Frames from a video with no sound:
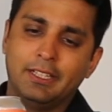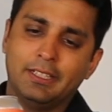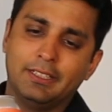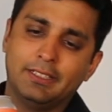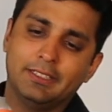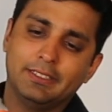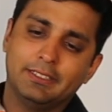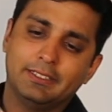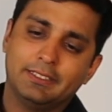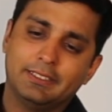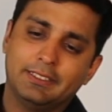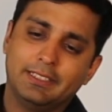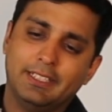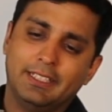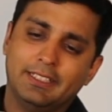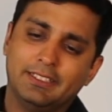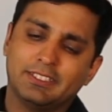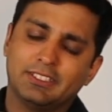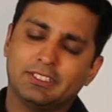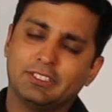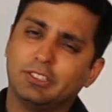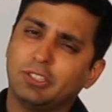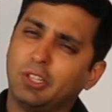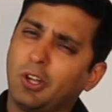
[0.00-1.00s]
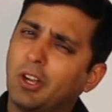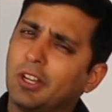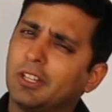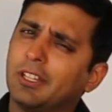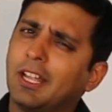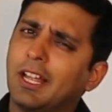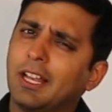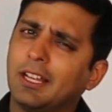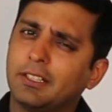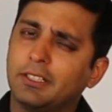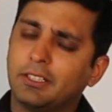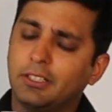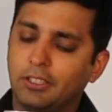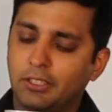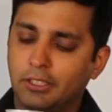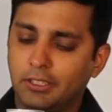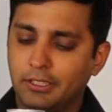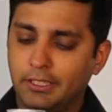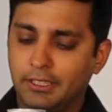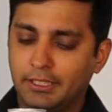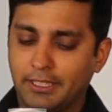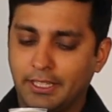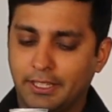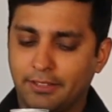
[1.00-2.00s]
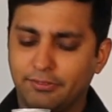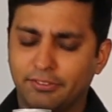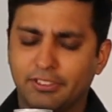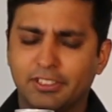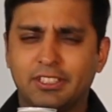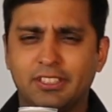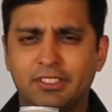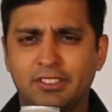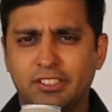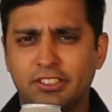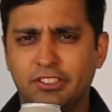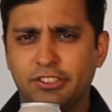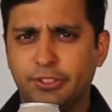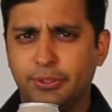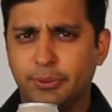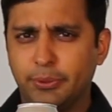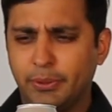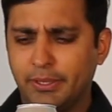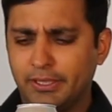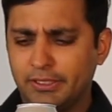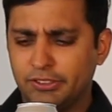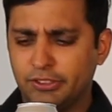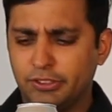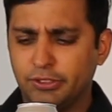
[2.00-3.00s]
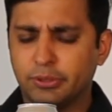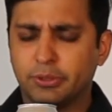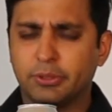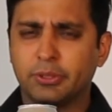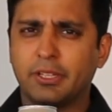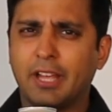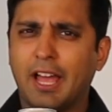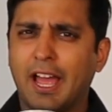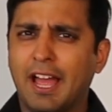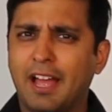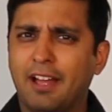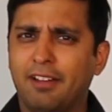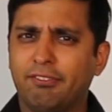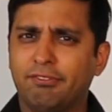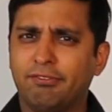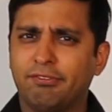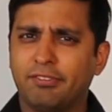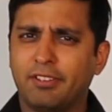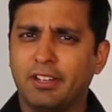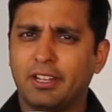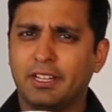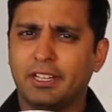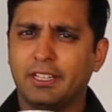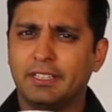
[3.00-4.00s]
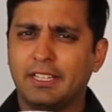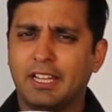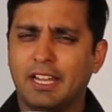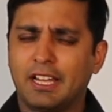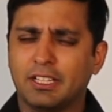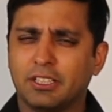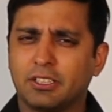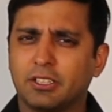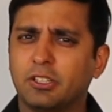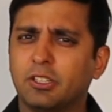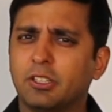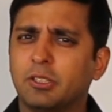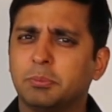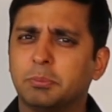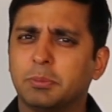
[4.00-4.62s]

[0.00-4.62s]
This says non-alcoholic, and within the US you could have an alcohol